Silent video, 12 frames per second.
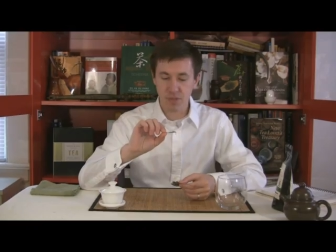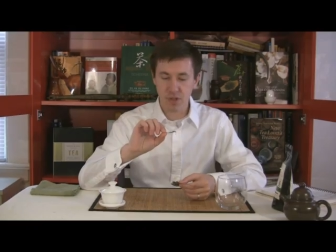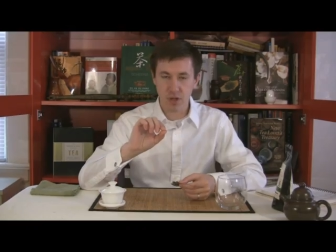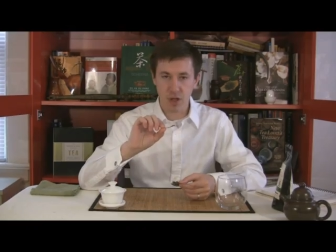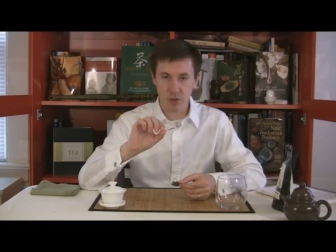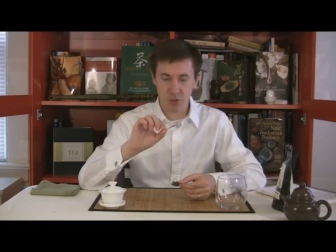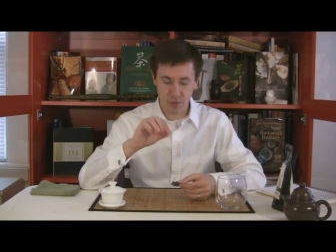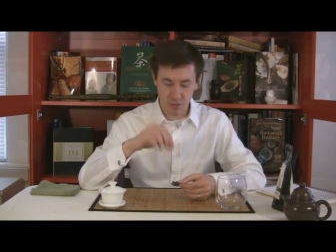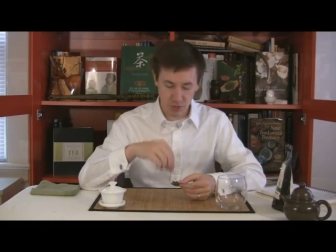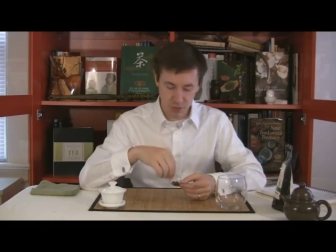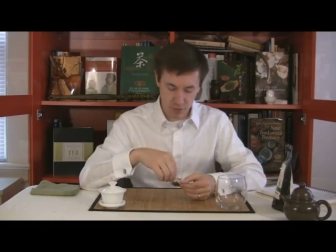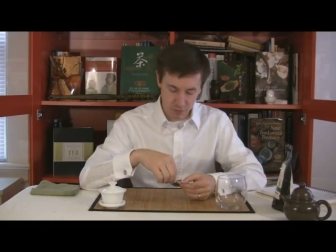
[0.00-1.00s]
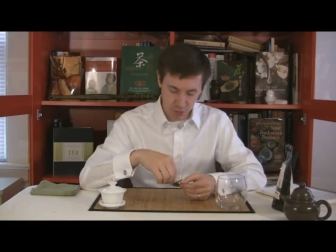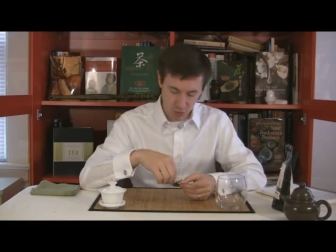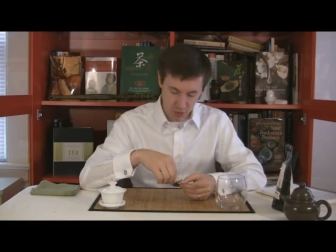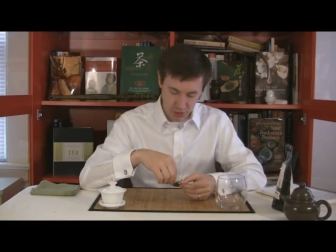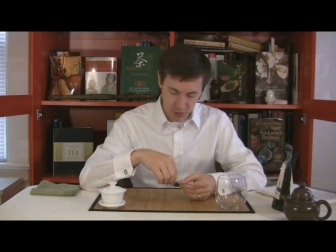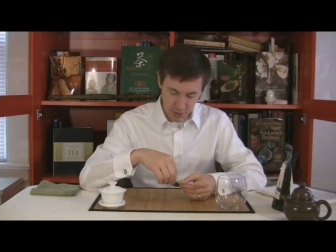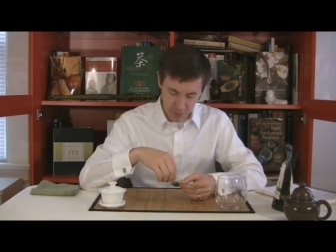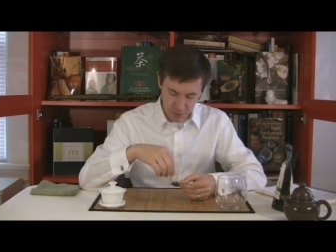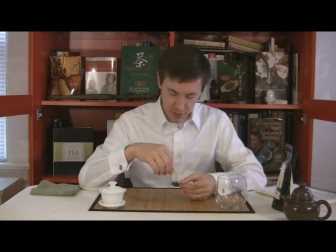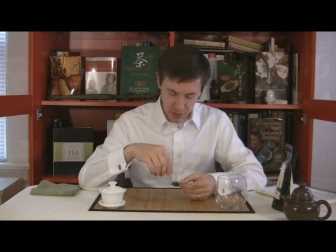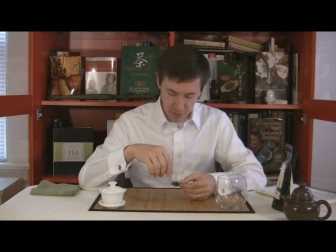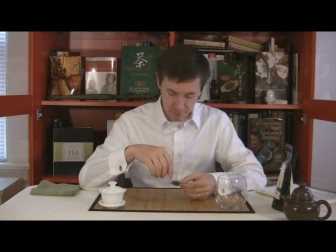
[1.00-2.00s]
colors of the green leaf
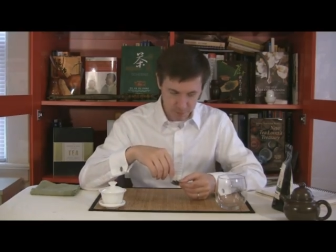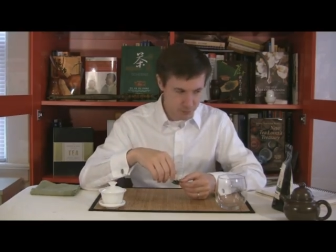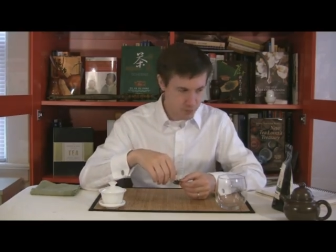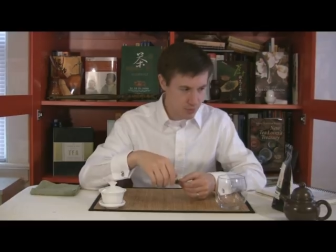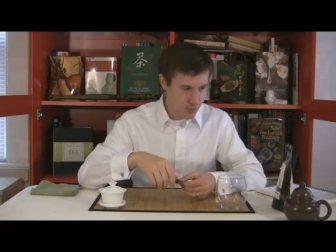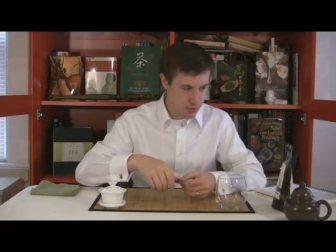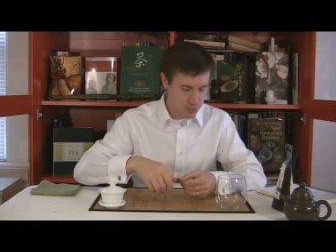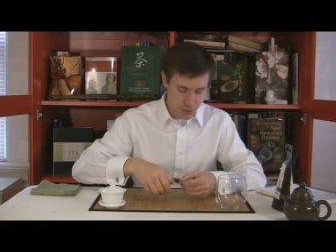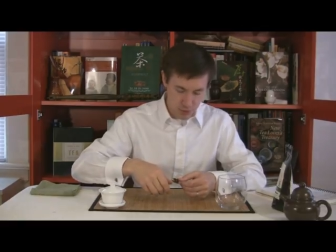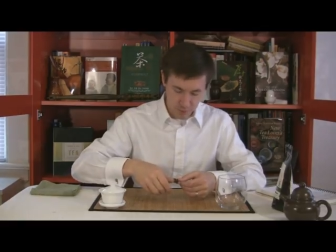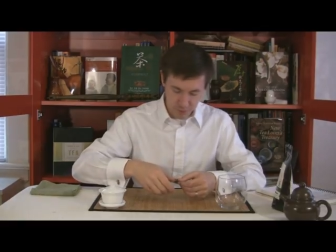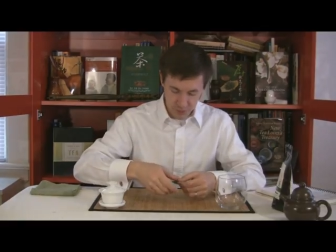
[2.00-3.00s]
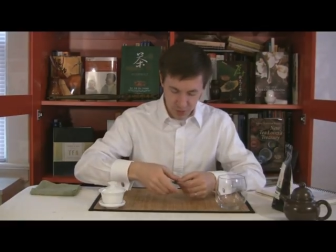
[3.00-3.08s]
here. So,